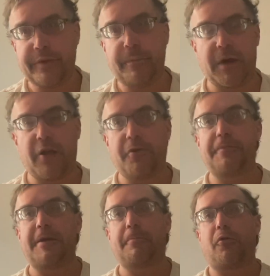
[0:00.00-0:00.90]
But other
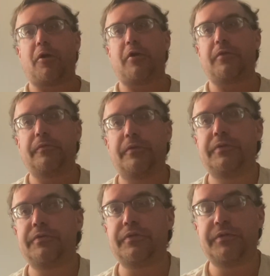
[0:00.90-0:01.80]
people aren't,
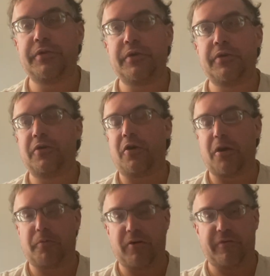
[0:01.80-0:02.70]

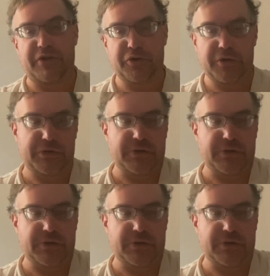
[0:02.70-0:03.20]
aren't privy to it.